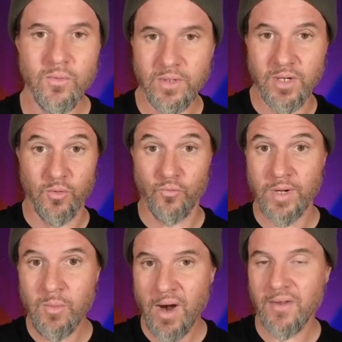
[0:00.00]
you know,
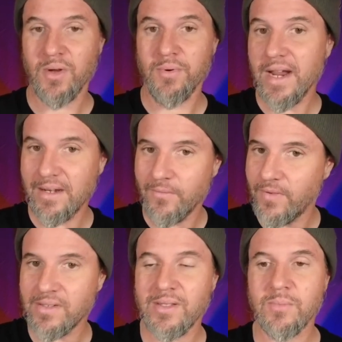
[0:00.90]
rewire their brain and
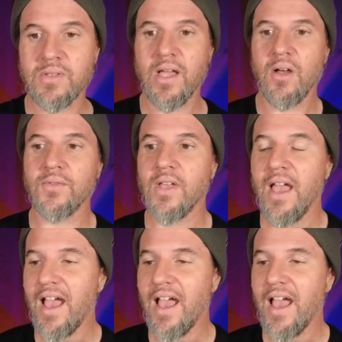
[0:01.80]
fix themselves.